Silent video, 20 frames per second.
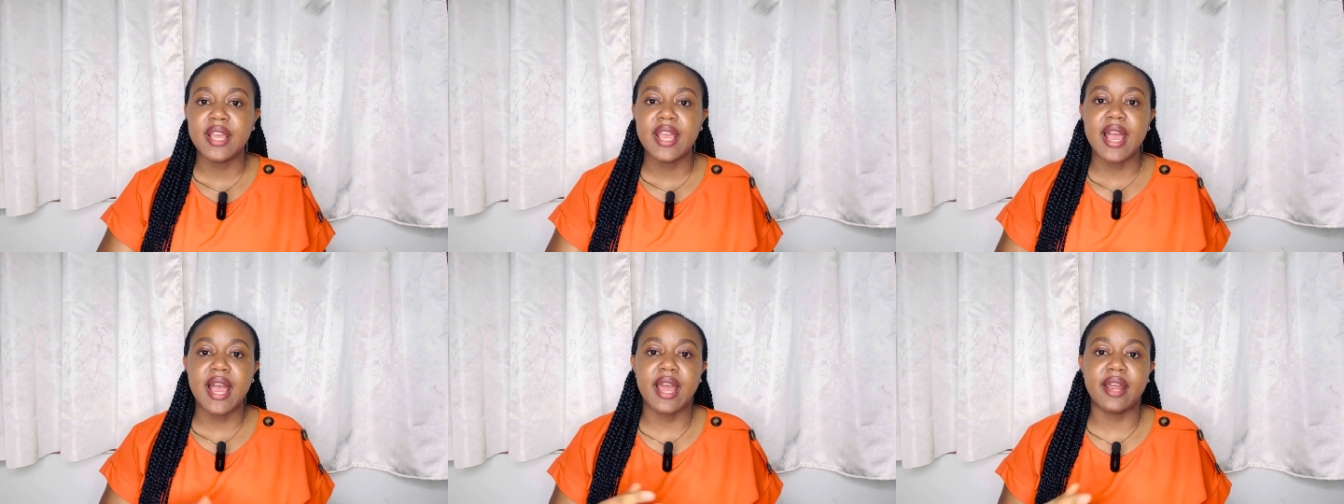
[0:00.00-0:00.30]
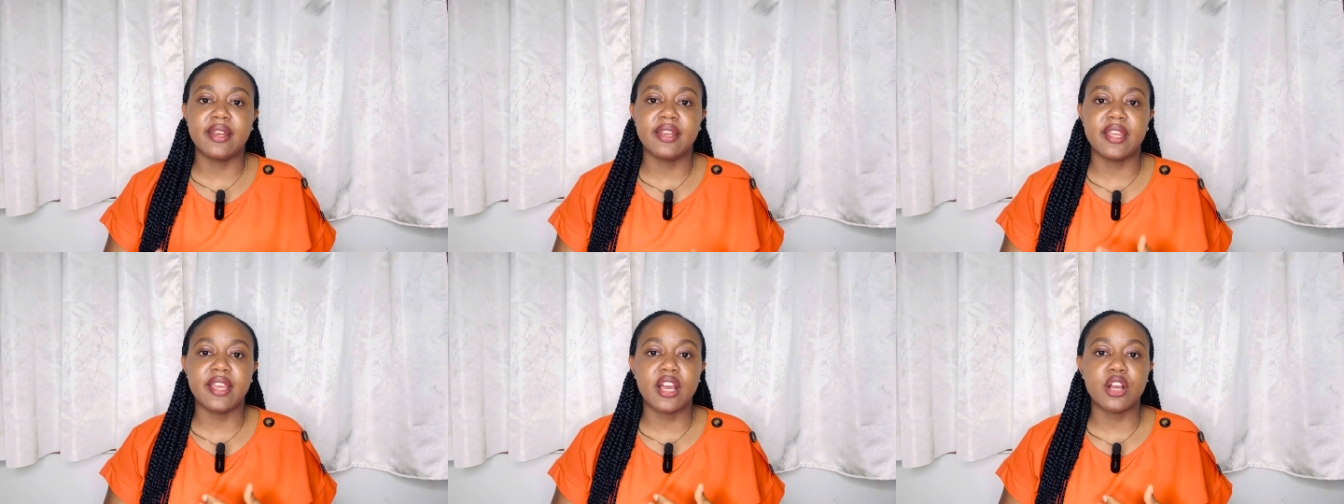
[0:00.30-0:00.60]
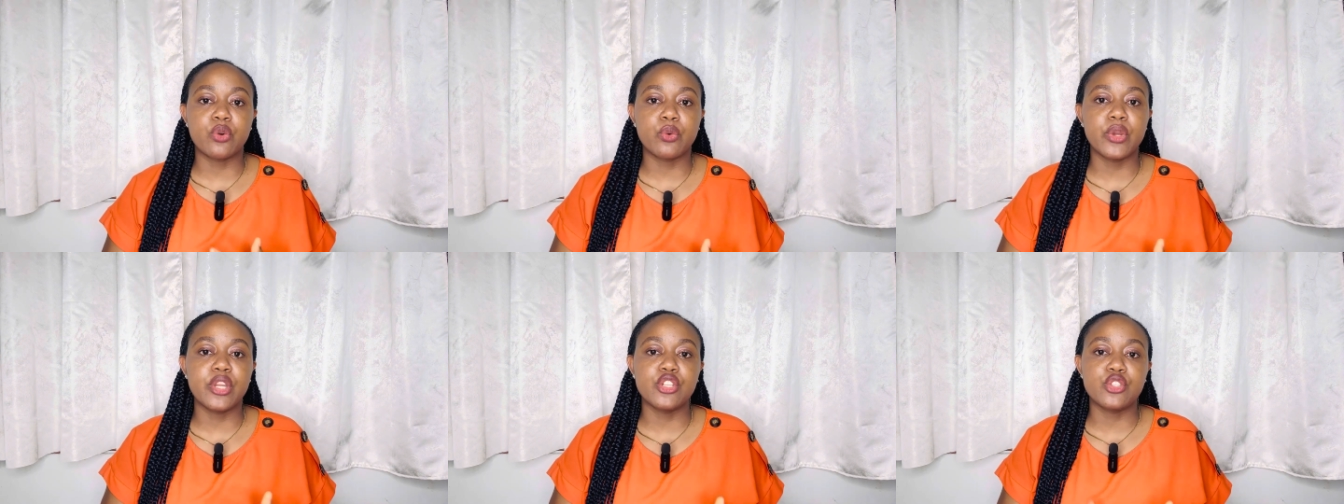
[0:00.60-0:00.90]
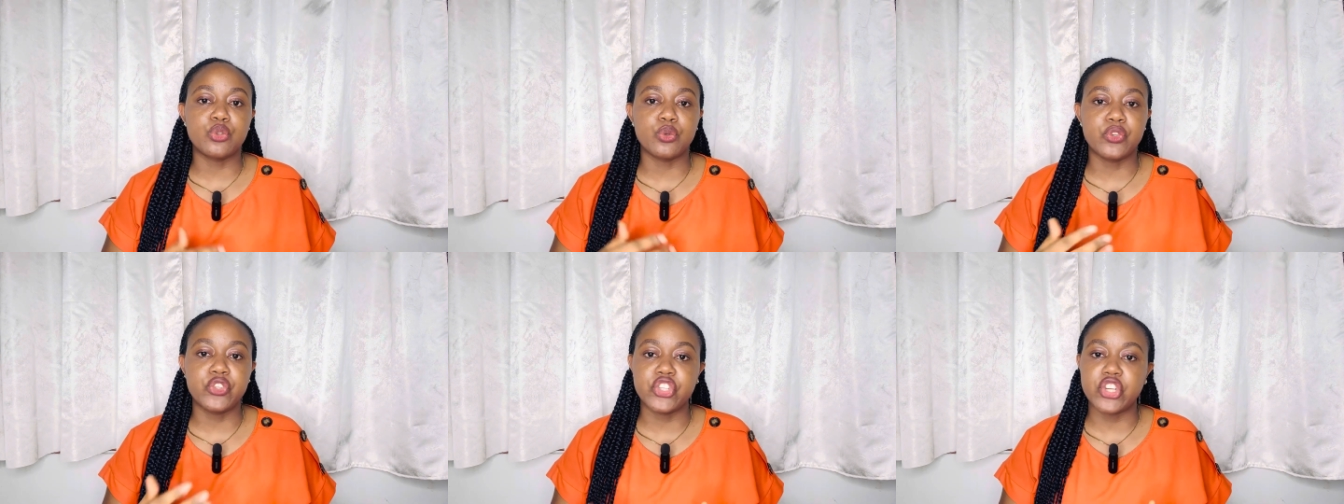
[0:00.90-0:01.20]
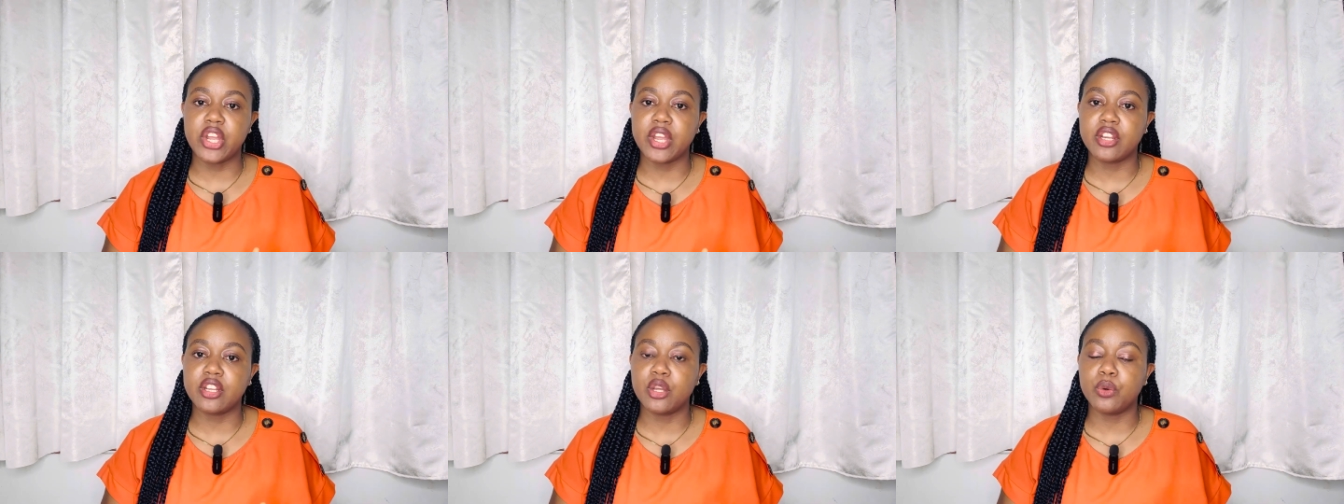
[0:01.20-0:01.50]
and they are going to
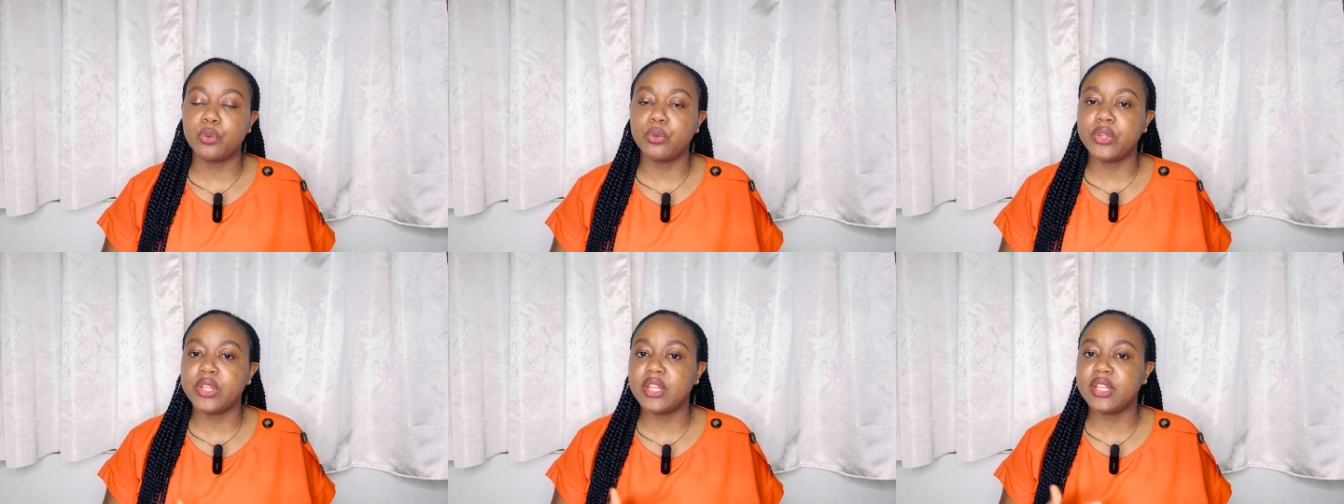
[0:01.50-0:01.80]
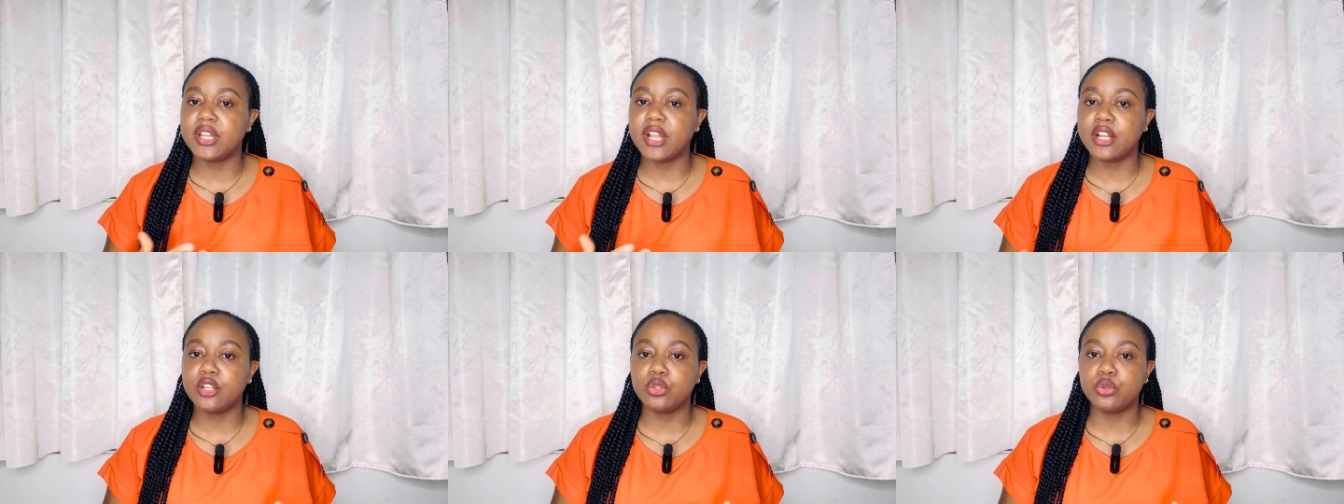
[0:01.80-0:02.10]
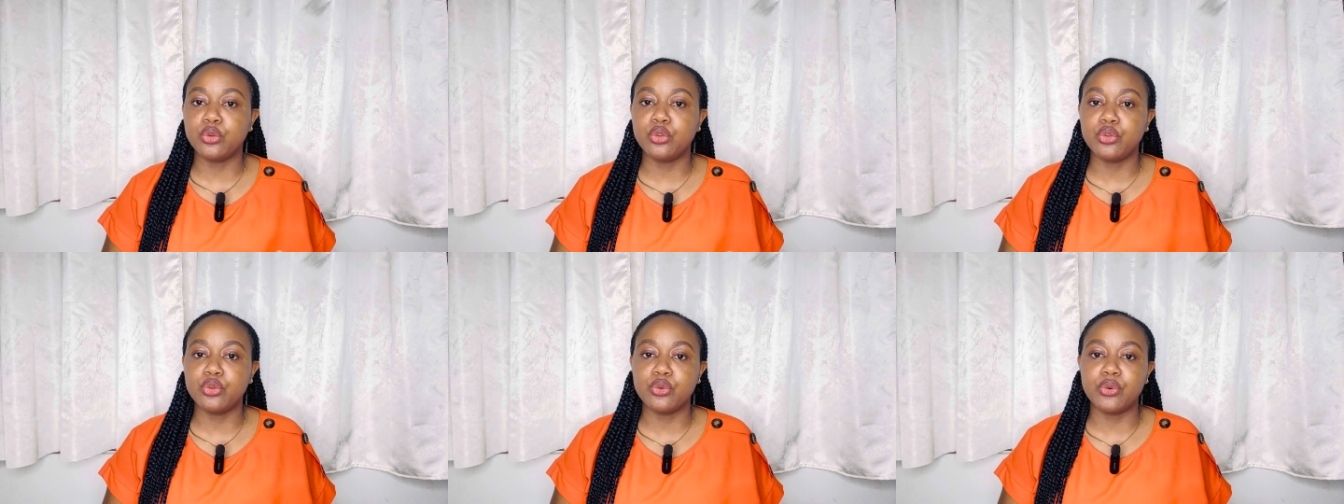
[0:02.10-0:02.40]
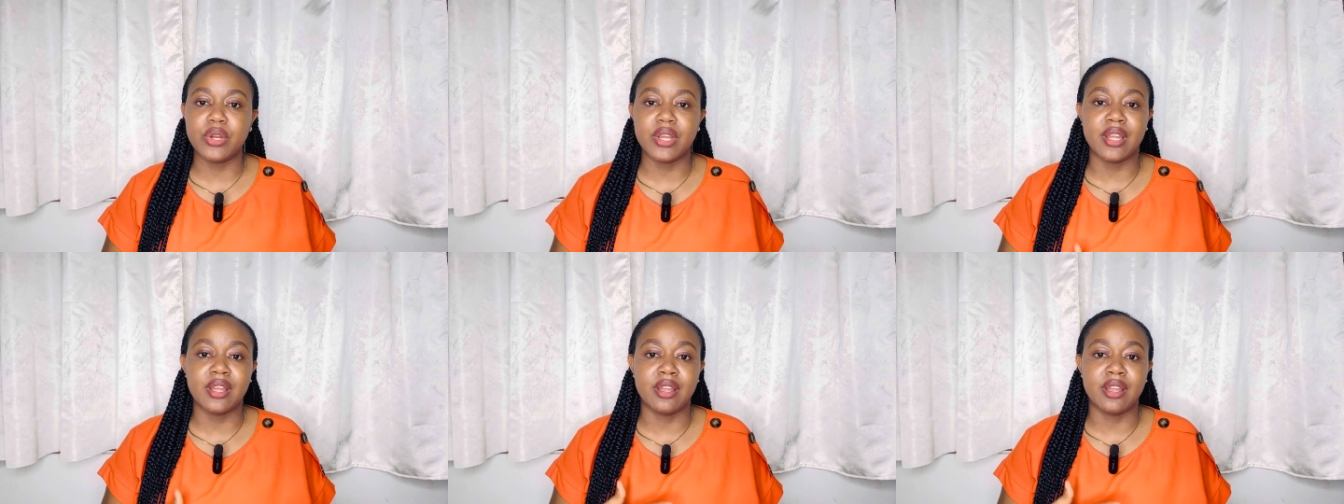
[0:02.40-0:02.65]
check. They will either do you